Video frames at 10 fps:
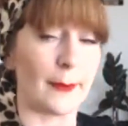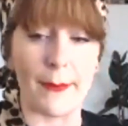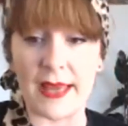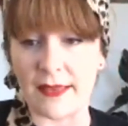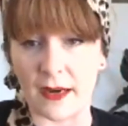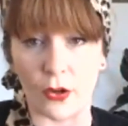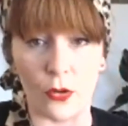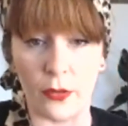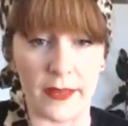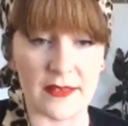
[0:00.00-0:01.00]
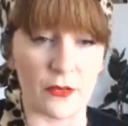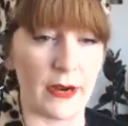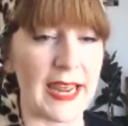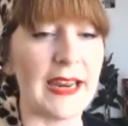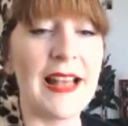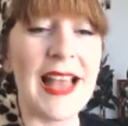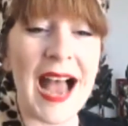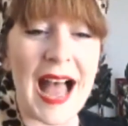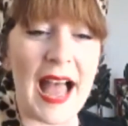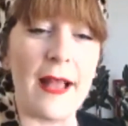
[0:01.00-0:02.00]
Make that a goal. That's great.
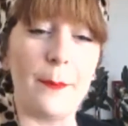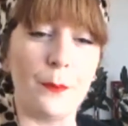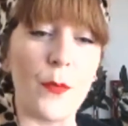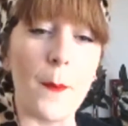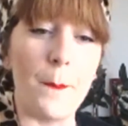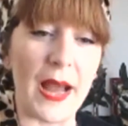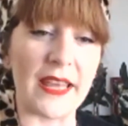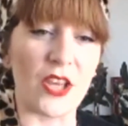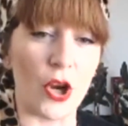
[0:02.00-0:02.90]
But,